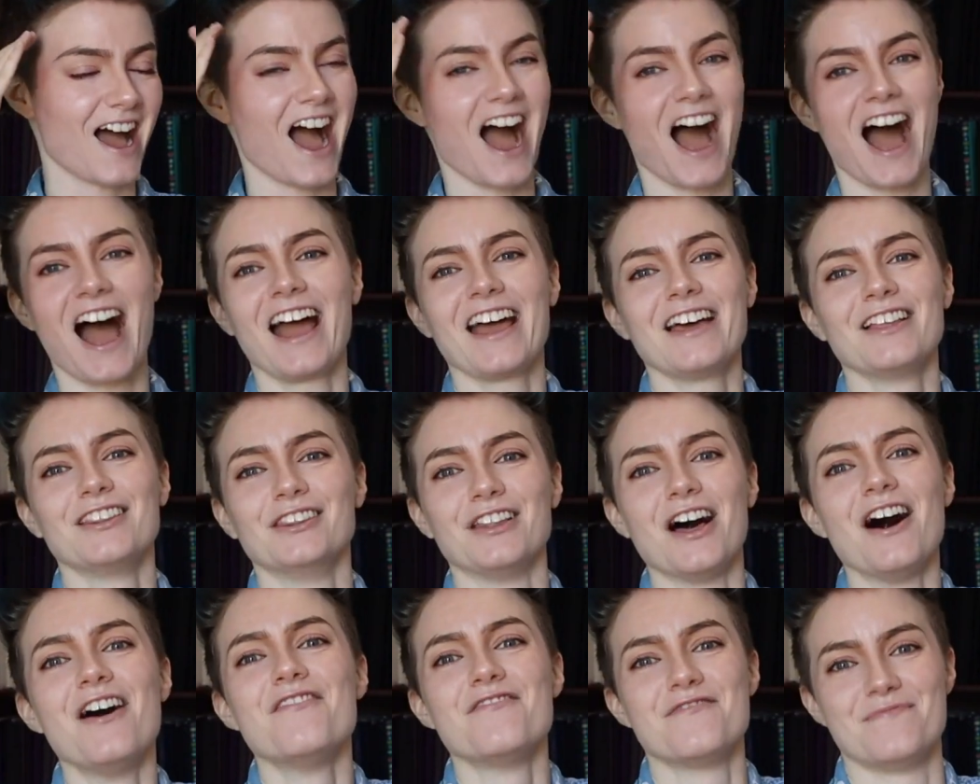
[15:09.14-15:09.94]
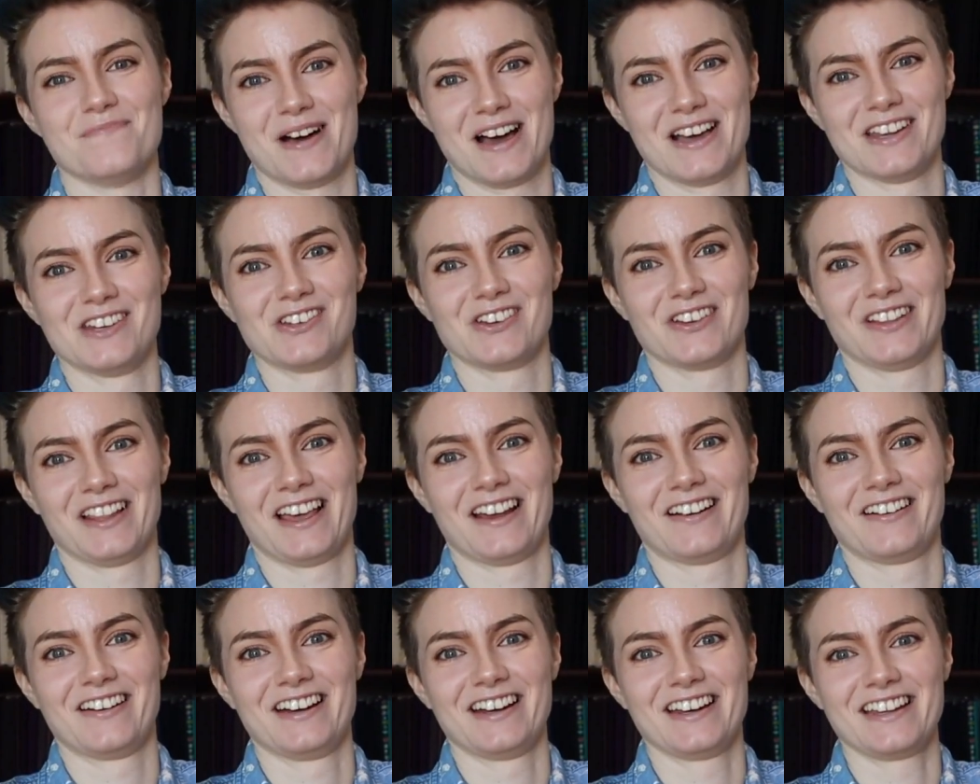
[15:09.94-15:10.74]
I love
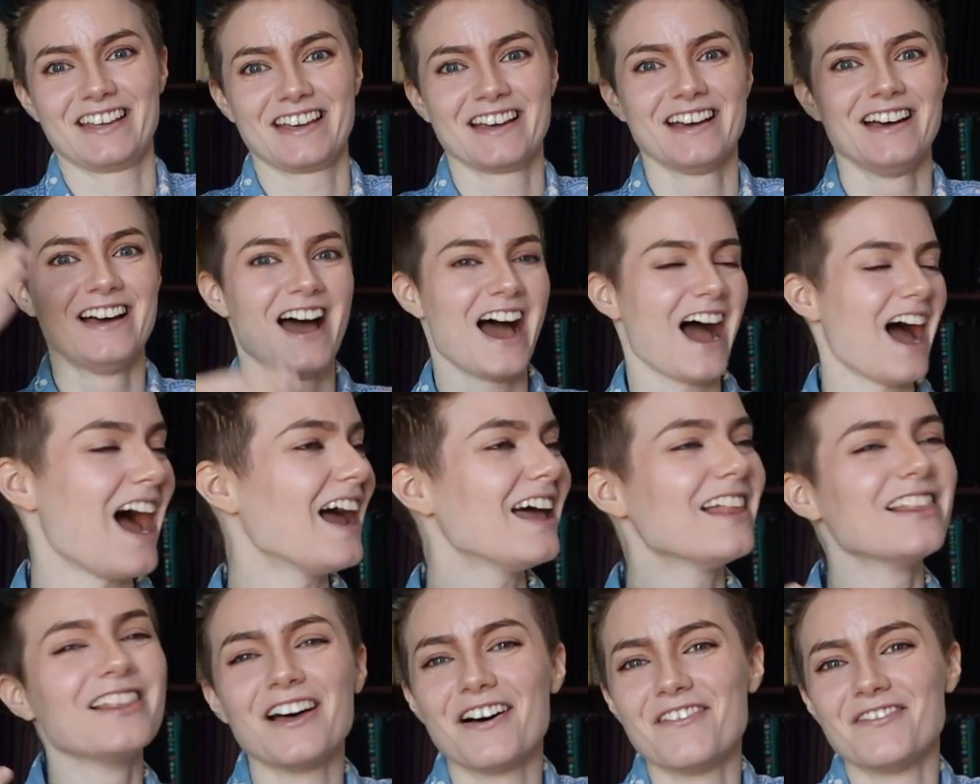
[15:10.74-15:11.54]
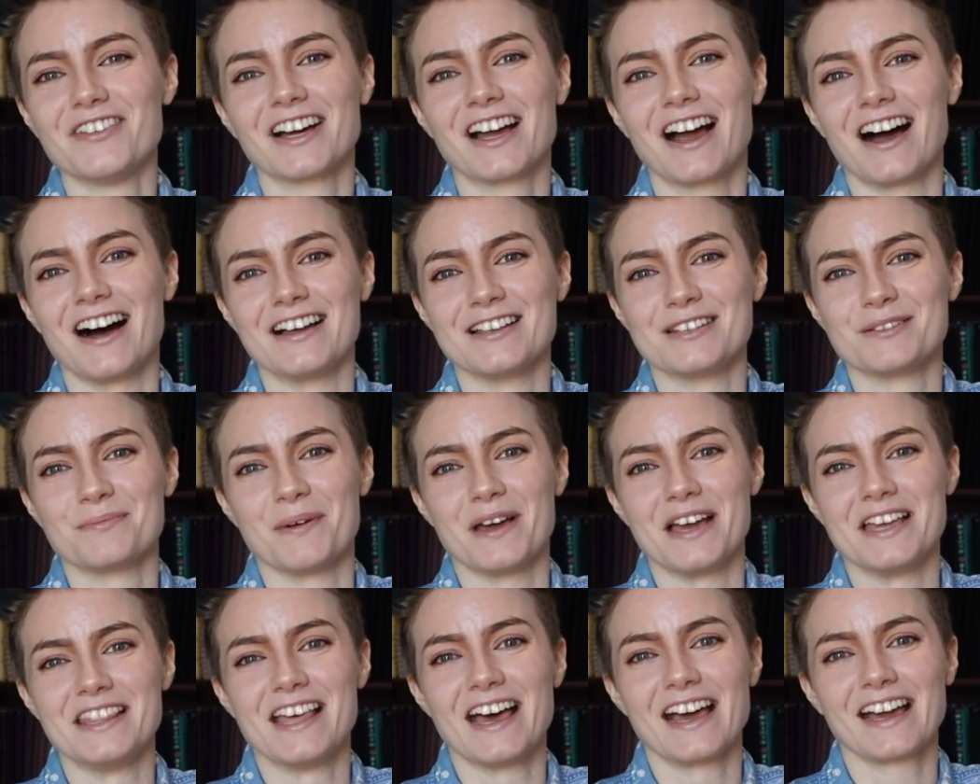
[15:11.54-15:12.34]
modularity. I love a
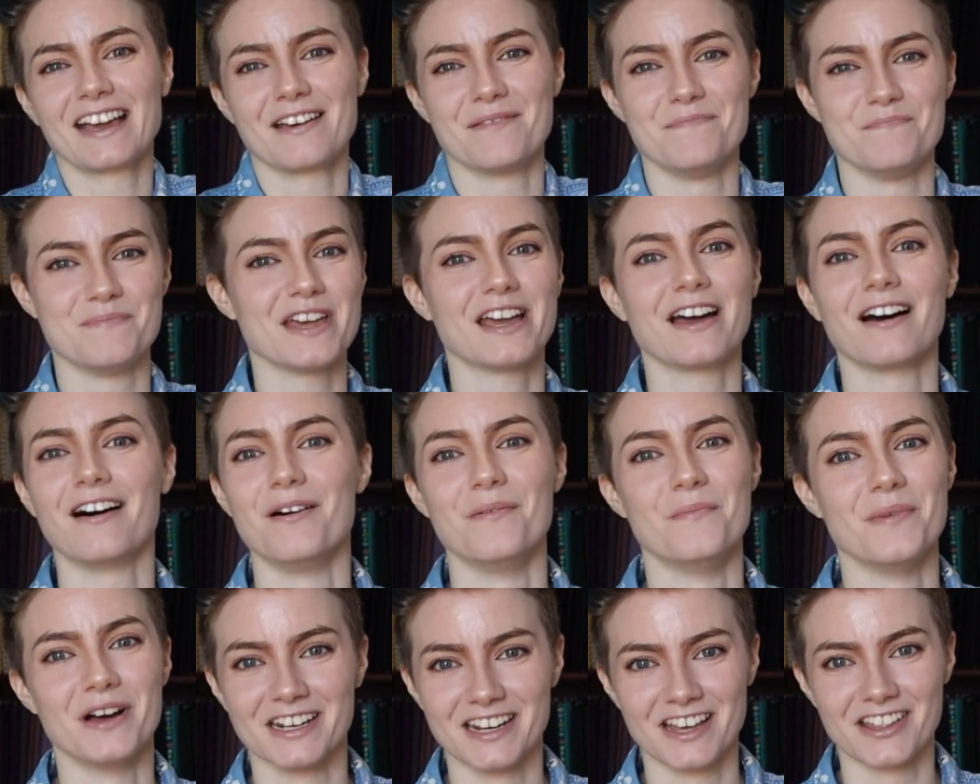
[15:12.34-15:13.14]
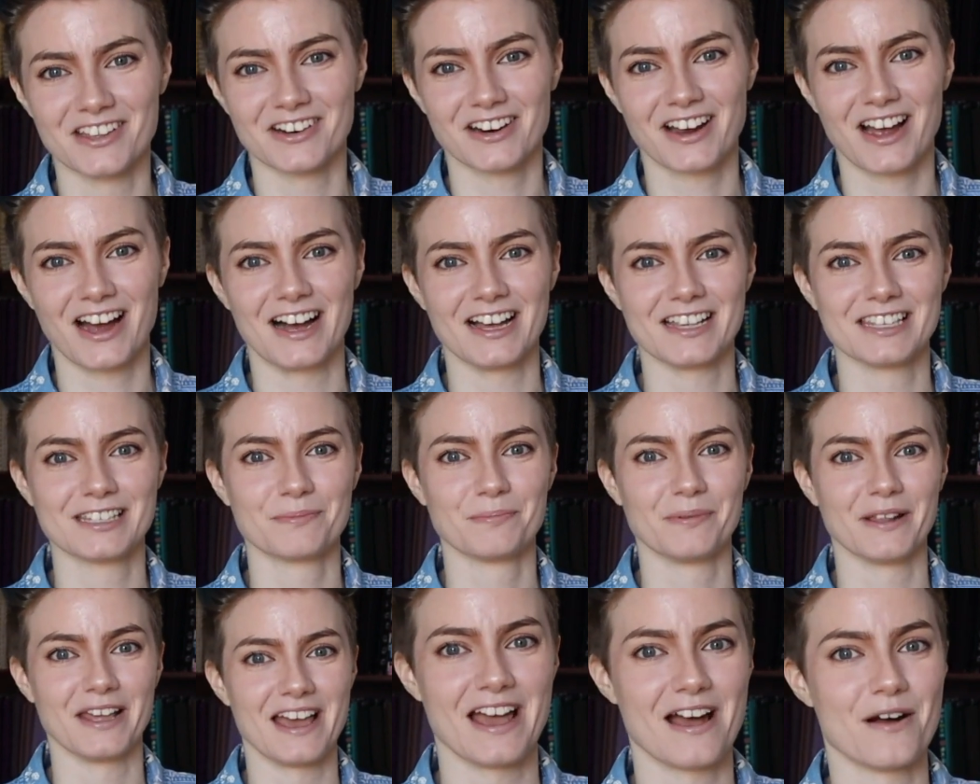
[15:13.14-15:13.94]
cosplay that can become another
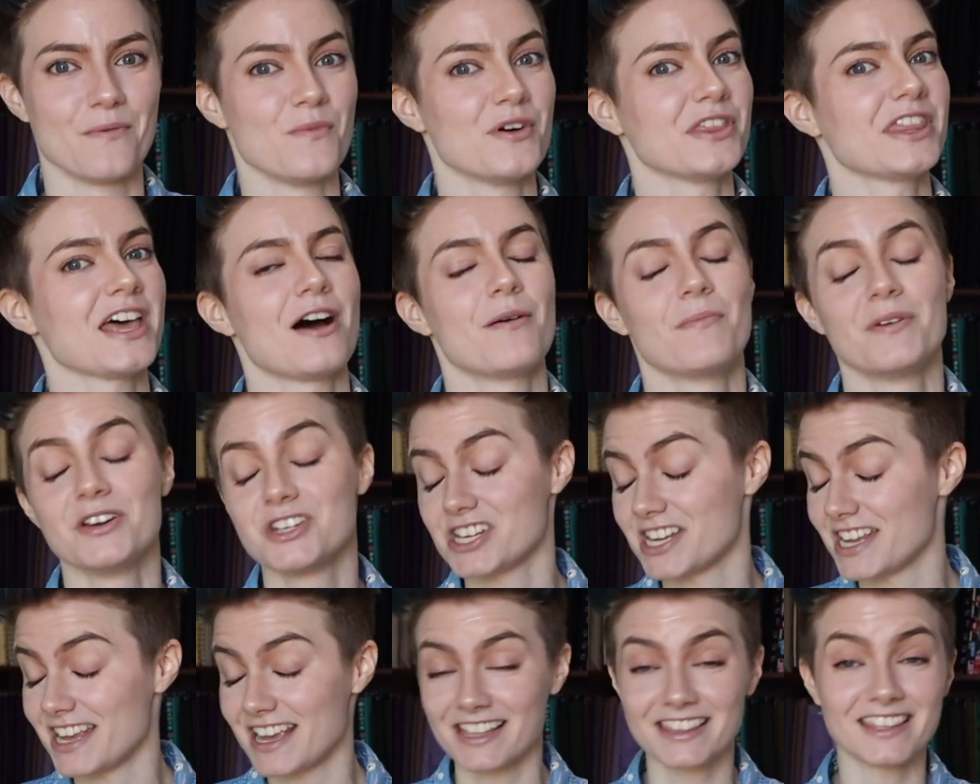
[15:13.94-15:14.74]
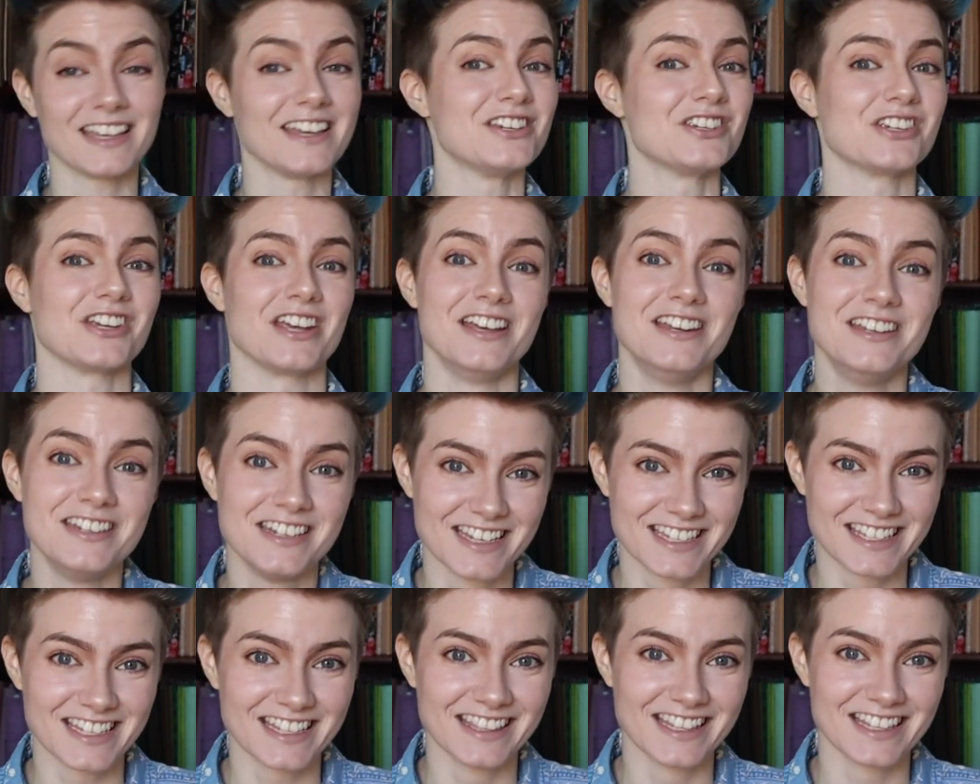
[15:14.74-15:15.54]
cosplay, and with how much Ianthe
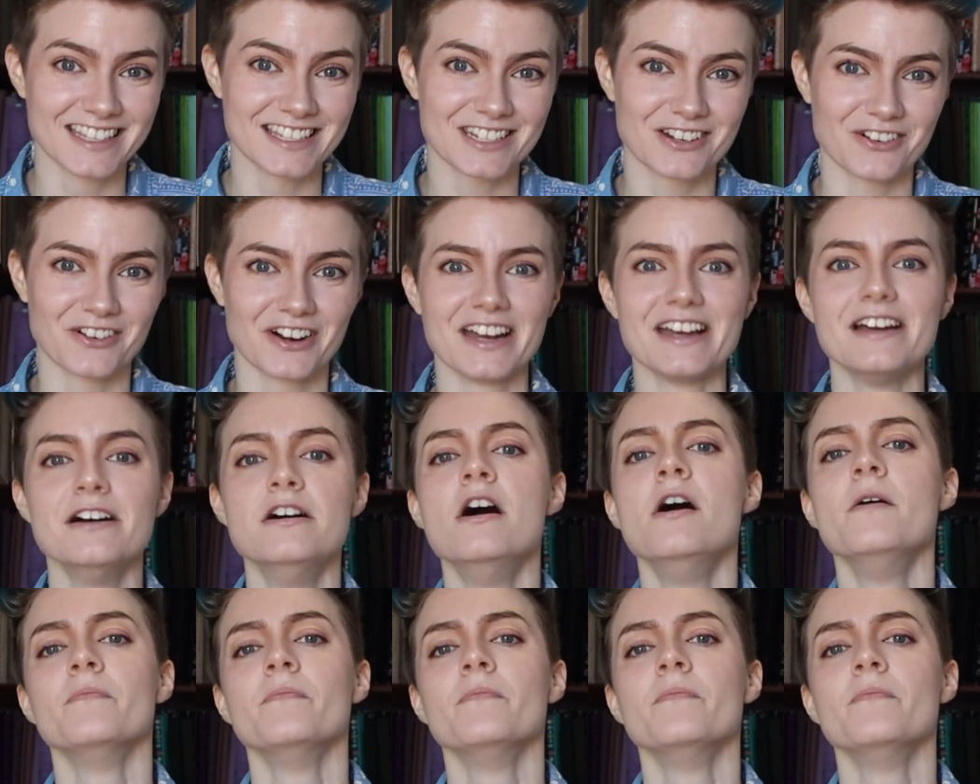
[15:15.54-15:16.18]
changes in this story,